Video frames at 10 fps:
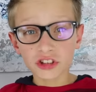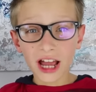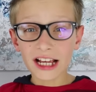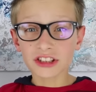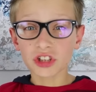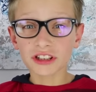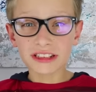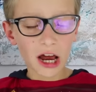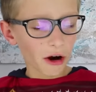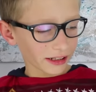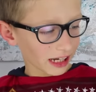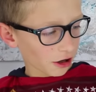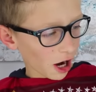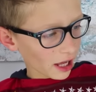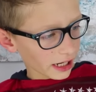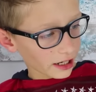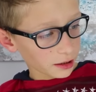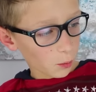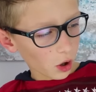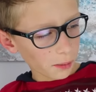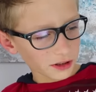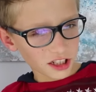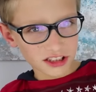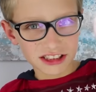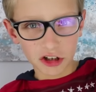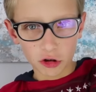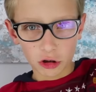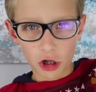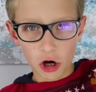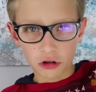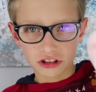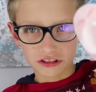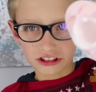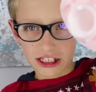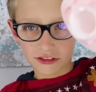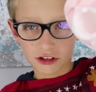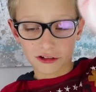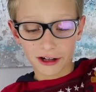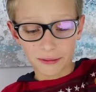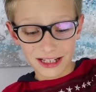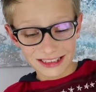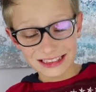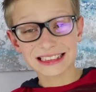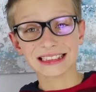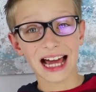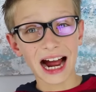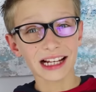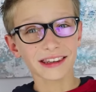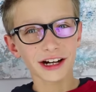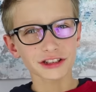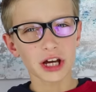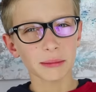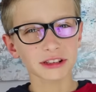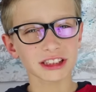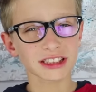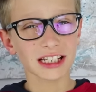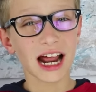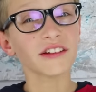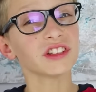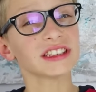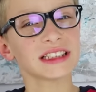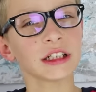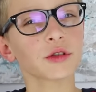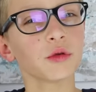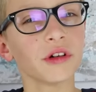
So guys, turns out I cannot add any more, but there's still loads of shaving cream inside there, so I'm just gonna have to stick